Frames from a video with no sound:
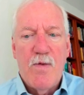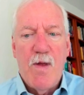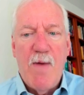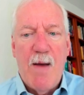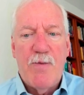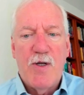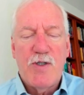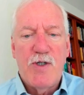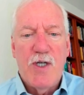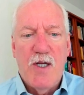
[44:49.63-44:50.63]
The map
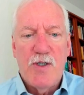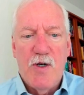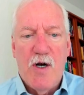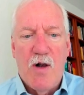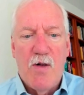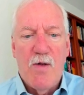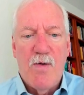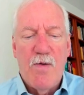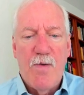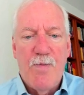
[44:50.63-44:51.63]
doesn't change at all.
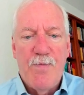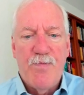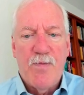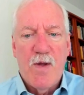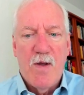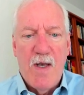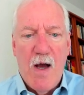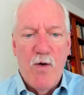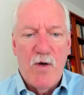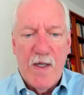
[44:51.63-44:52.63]

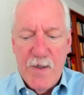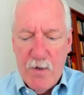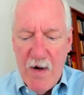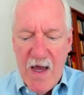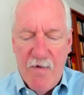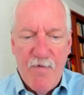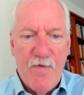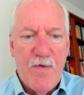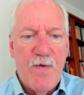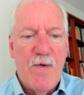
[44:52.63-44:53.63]
Now look at the graph.
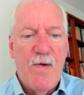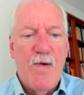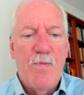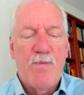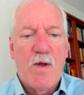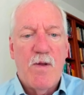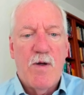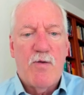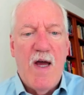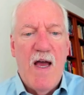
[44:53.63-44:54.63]

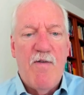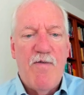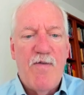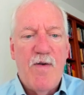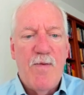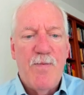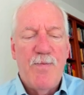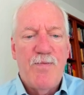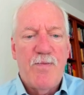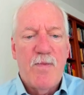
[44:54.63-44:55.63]
The graph
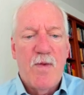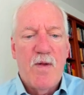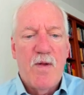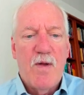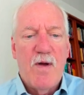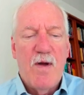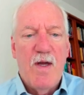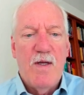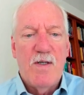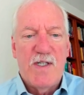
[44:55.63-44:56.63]

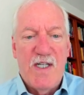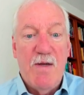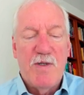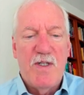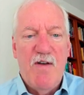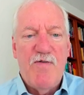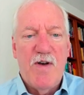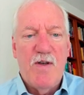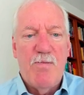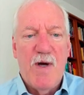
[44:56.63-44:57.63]
it seems
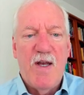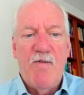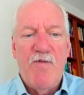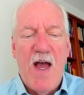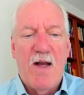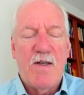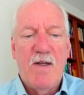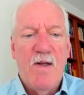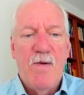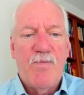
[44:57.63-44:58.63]
different, but in fact
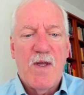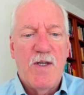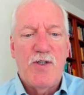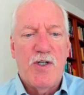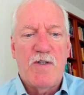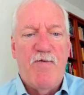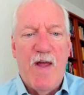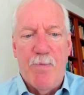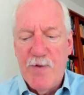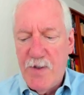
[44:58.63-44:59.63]
is just
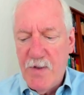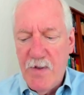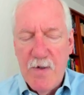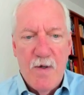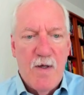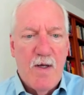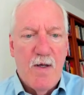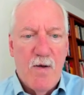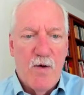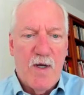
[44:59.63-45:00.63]
flipped.
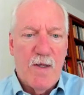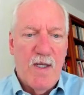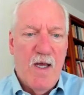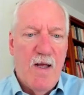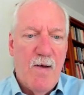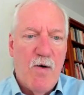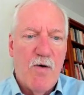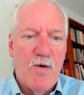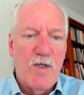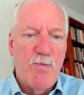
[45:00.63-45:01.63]
Look at the
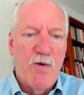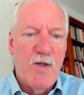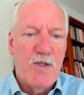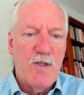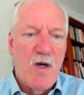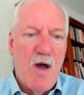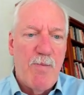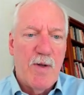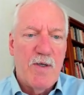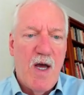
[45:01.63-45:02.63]
orange points
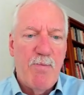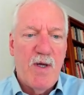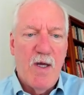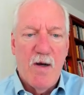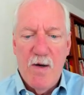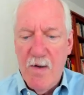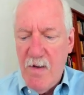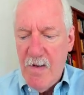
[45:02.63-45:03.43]
up on top here,